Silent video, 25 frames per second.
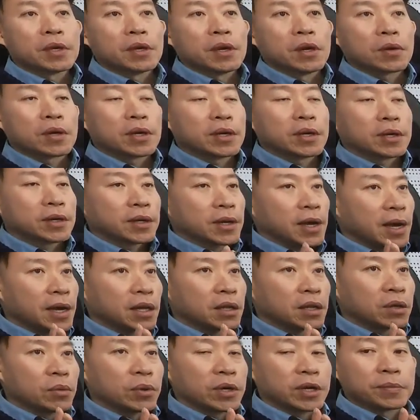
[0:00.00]
Okay.
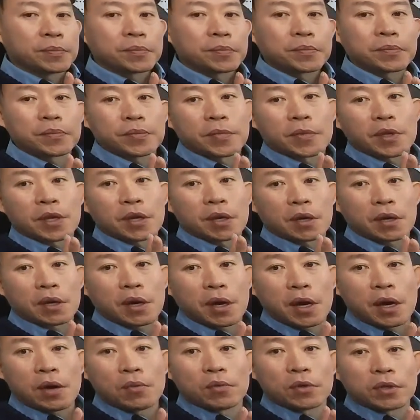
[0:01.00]
Anyway,
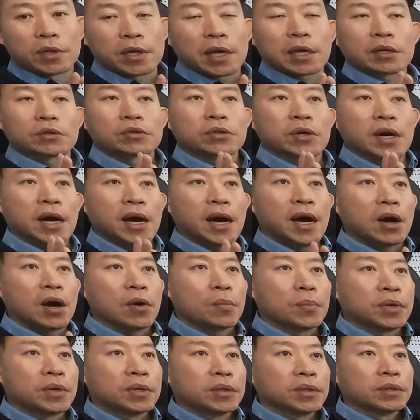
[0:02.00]
I would like to
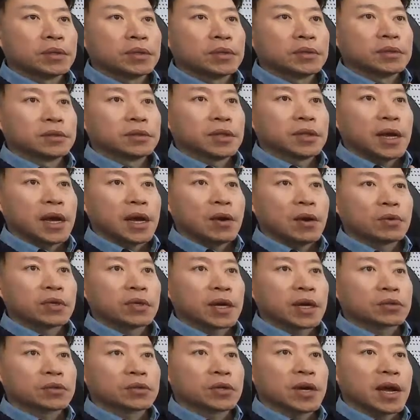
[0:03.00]
help
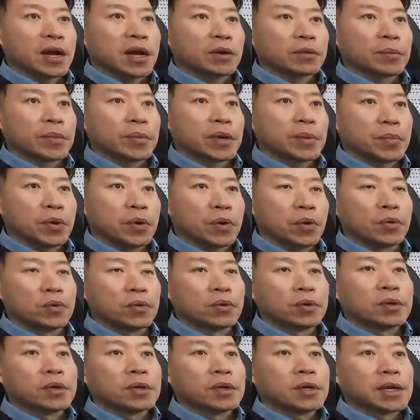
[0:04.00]
people
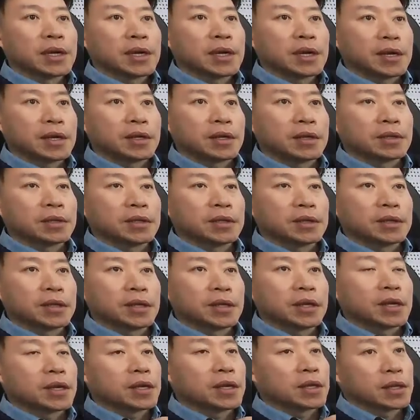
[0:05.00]
in
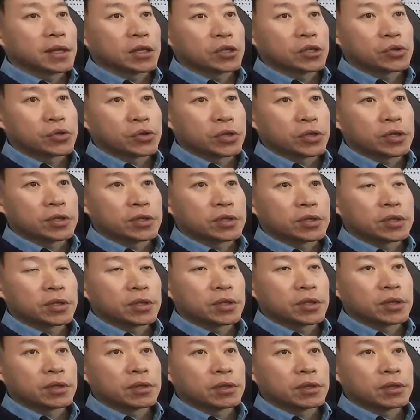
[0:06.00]
the industries,